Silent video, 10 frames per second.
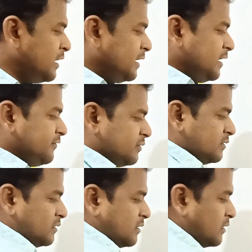If
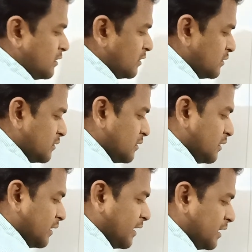
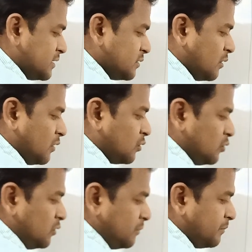x equal
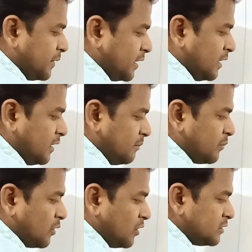to p
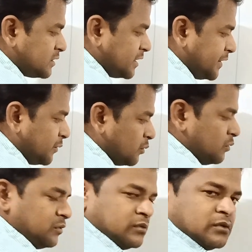plus q,